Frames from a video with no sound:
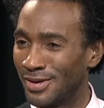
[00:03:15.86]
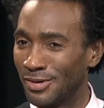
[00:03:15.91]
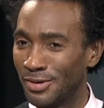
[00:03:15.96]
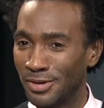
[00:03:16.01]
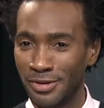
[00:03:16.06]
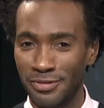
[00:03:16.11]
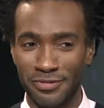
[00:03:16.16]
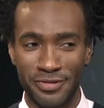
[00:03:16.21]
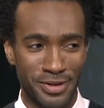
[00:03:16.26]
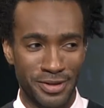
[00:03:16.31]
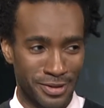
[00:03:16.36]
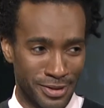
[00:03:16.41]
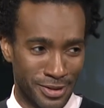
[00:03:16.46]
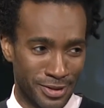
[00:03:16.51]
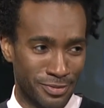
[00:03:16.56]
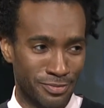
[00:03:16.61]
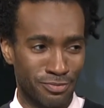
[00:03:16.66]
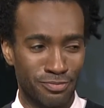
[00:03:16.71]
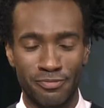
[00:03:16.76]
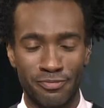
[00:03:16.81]
or even
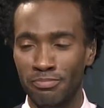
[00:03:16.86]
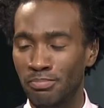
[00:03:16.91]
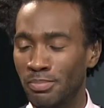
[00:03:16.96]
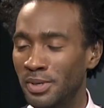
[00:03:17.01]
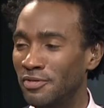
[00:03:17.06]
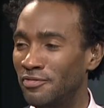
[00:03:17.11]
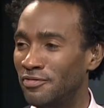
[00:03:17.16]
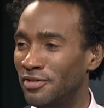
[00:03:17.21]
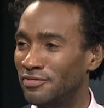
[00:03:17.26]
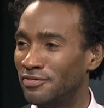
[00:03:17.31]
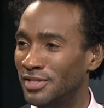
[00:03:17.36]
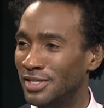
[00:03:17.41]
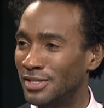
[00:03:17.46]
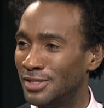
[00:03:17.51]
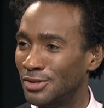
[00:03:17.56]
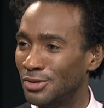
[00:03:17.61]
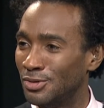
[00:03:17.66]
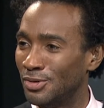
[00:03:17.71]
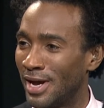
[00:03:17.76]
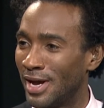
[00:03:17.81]
the B
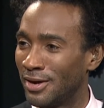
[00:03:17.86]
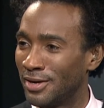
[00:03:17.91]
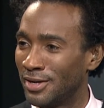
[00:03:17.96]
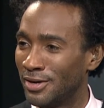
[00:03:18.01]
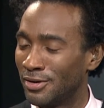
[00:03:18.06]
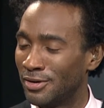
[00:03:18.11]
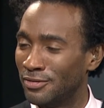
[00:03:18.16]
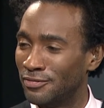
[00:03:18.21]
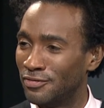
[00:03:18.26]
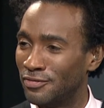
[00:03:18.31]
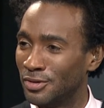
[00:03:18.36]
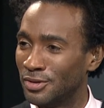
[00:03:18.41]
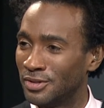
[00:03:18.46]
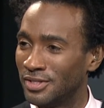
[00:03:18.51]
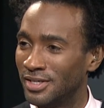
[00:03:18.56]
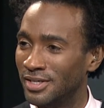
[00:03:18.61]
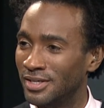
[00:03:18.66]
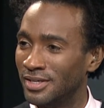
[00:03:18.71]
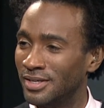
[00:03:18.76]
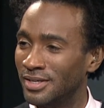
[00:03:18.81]
52 out here on
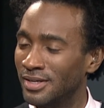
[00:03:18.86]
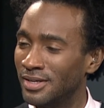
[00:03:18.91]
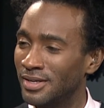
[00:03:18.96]
Fulton?